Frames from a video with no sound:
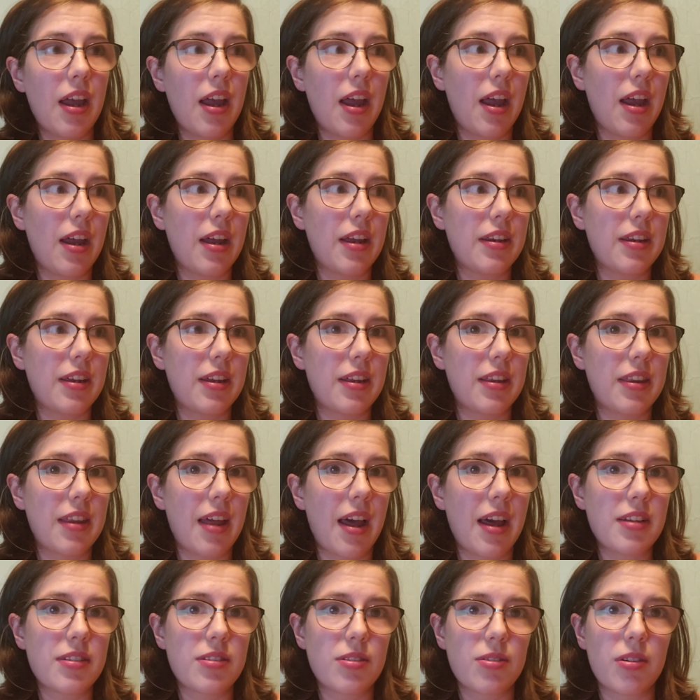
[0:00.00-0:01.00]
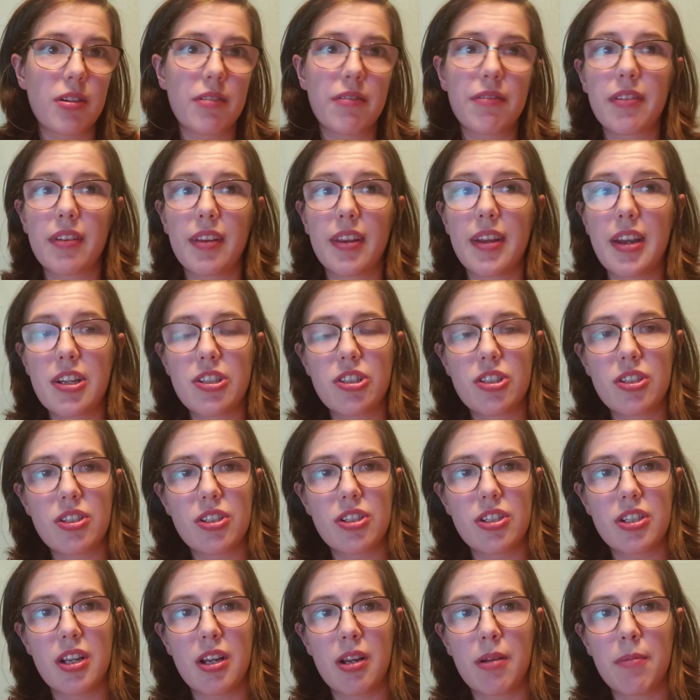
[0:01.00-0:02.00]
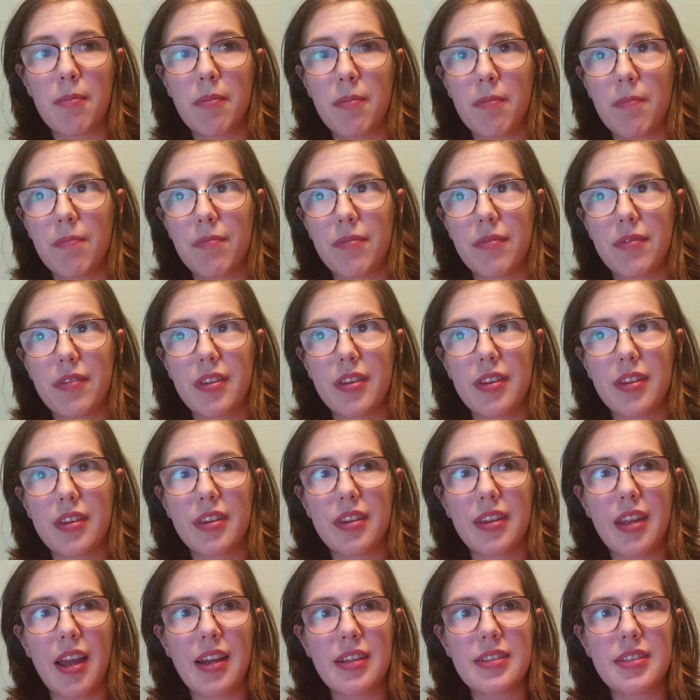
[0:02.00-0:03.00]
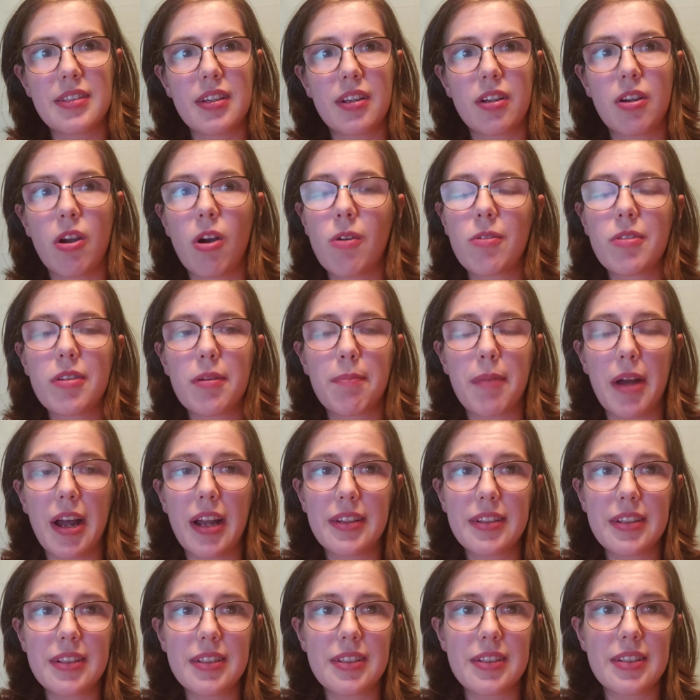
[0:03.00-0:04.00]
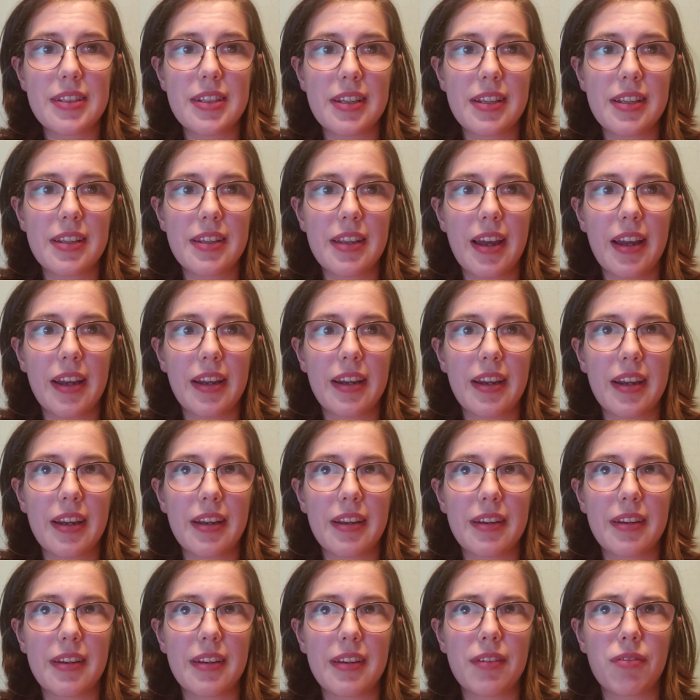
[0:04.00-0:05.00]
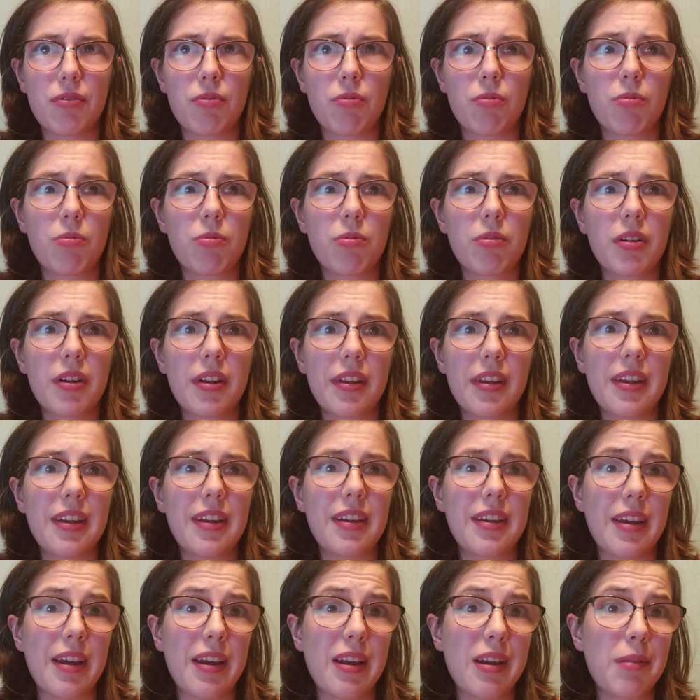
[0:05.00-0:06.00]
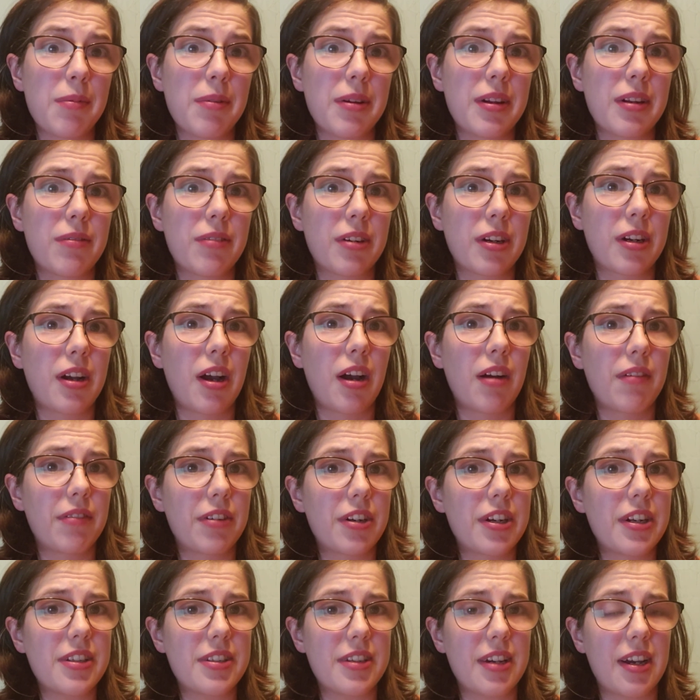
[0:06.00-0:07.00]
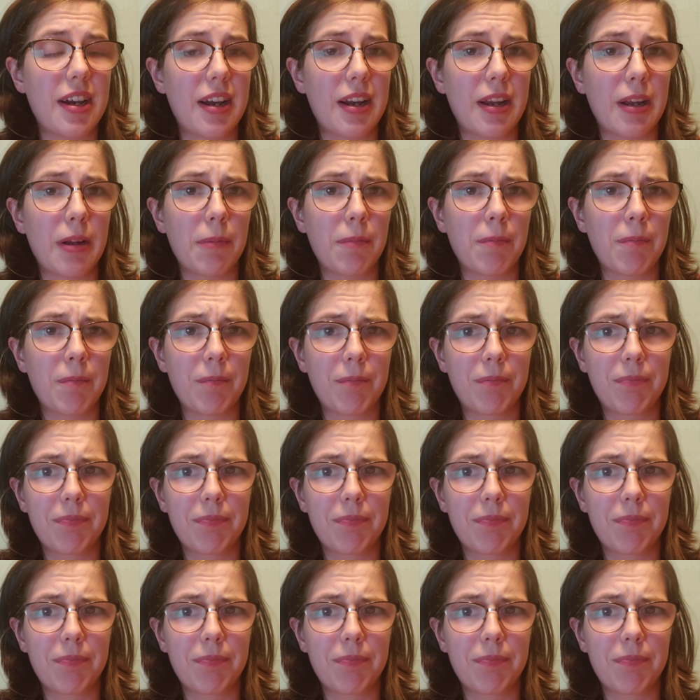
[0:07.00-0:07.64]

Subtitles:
And in that sort of relationship, that's a codependency that can really inhibit recovery time